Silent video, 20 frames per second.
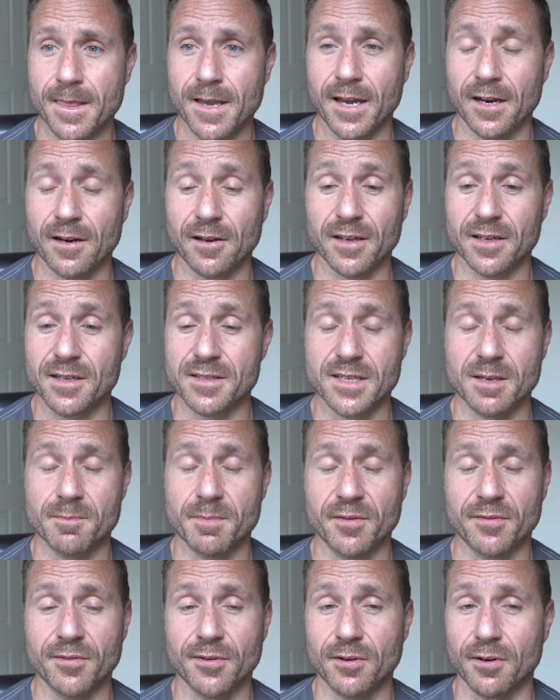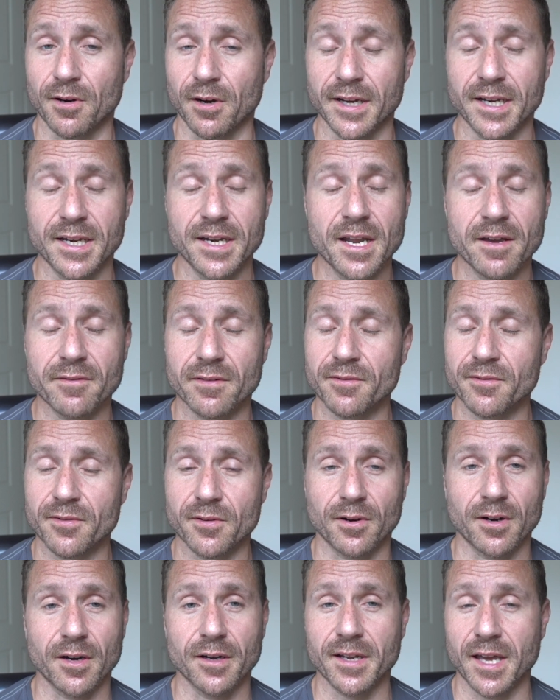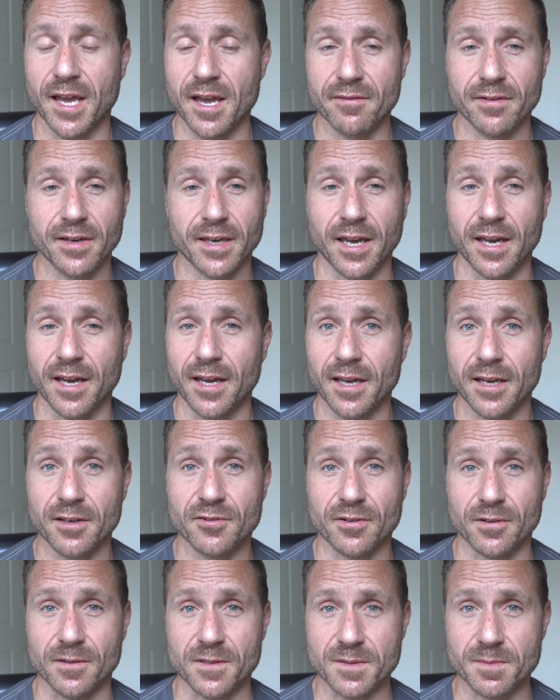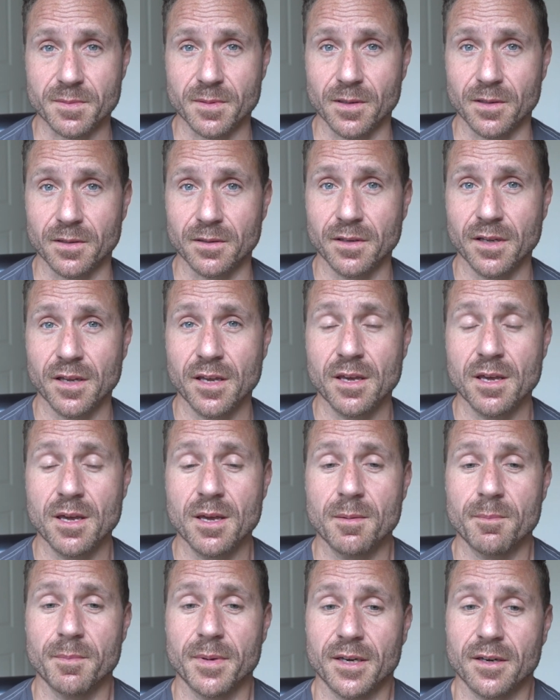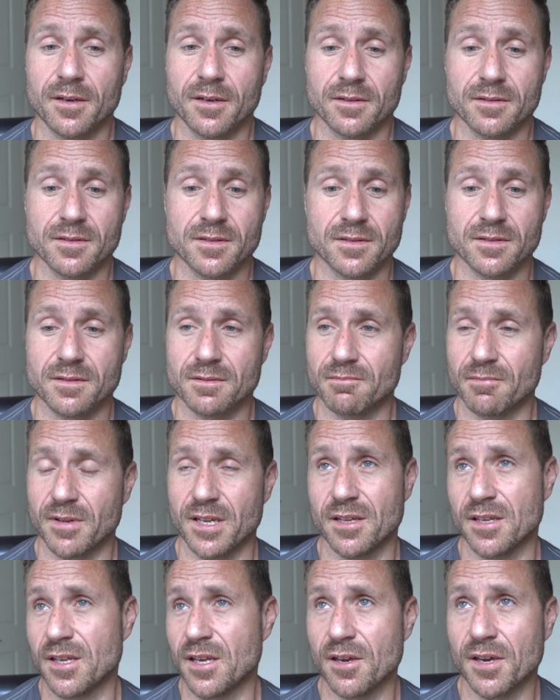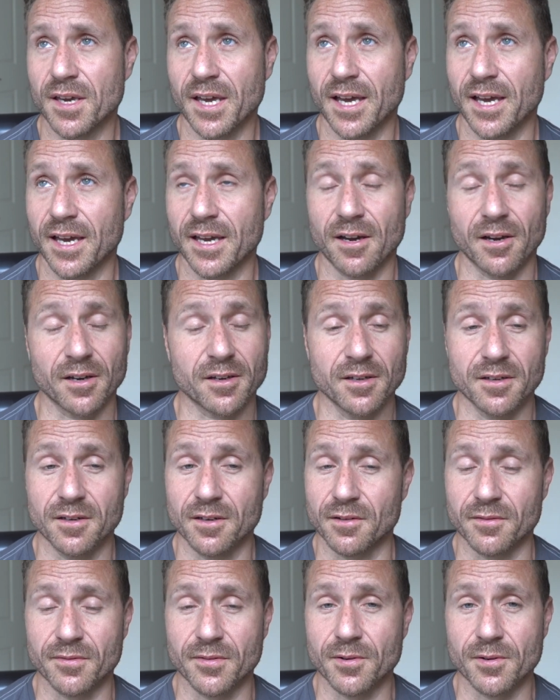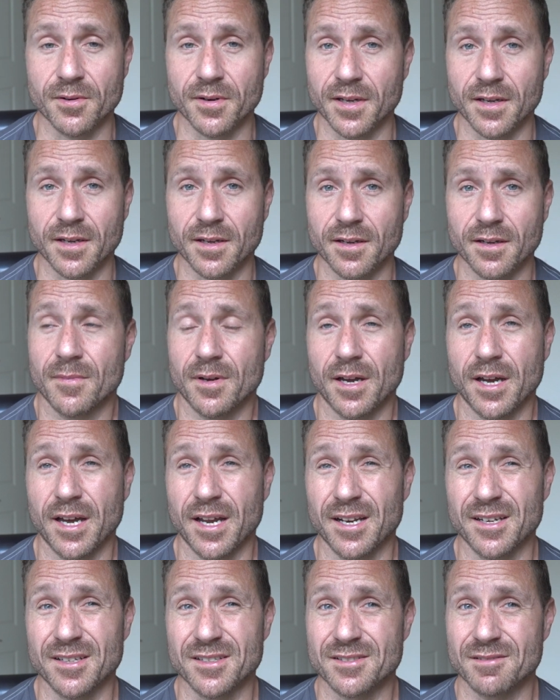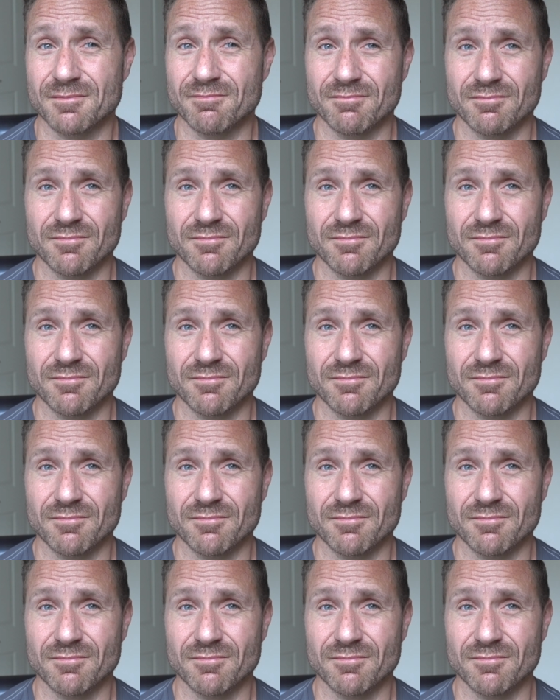And like I said before, I never thought I'd ever get a hair transplant, because in the UK I couldn't afford it, and